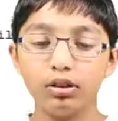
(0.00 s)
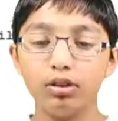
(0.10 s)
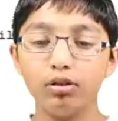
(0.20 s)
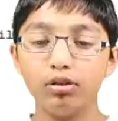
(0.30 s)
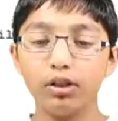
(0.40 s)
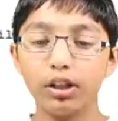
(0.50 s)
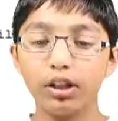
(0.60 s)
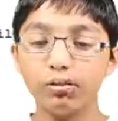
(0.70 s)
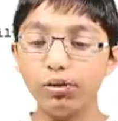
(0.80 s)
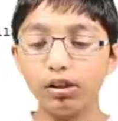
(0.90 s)
close
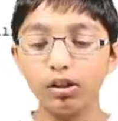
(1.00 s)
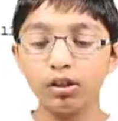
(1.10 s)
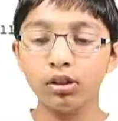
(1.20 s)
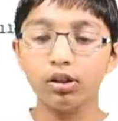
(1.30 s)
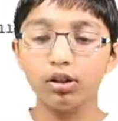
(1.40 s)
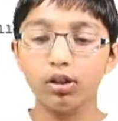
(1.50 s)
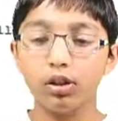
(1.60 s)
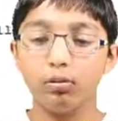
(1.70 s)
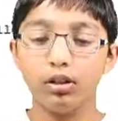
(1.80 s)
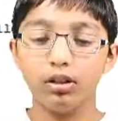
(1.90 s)
quotation marks,
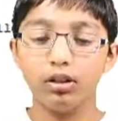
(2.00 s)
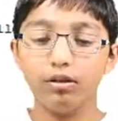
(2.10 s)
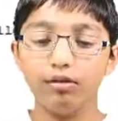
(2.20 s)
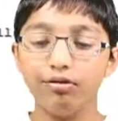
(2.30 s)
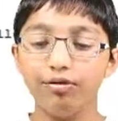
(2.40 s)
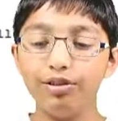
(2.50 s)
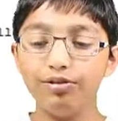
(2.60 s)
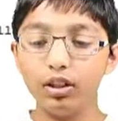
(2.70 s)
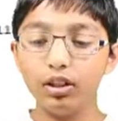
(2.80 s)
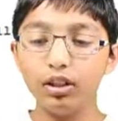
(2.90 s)
comma,
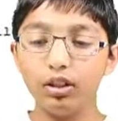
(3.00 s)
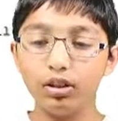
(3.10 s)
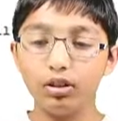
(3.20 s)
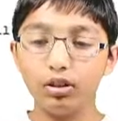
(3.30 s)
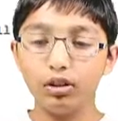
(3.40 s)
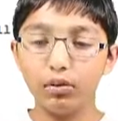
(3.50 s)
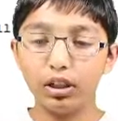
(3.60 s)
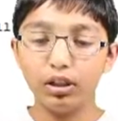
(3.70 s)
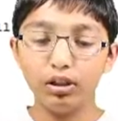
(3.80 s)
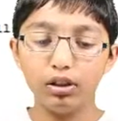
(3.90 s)
50,
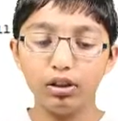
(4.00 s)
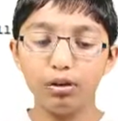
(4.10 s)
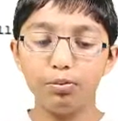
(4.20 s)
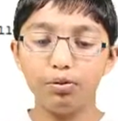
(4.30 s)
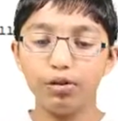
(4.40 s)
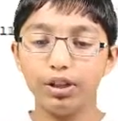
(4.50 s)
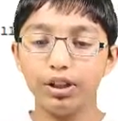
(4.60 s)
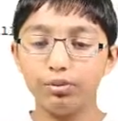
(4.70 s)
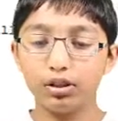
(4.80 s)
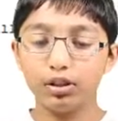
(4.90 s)
comma, open
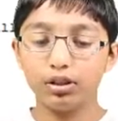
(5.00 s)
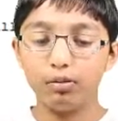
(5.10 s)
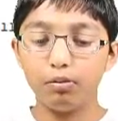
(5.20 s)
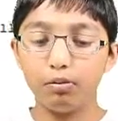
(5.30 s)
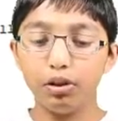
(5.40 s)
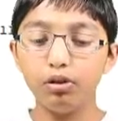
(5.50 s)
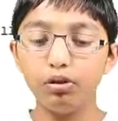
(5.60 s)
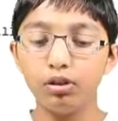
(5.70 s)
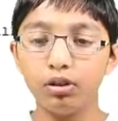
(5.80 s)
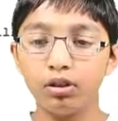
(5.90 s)
quotation marks,
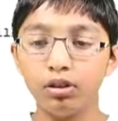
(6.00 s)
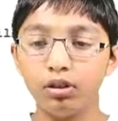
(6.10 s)
bold,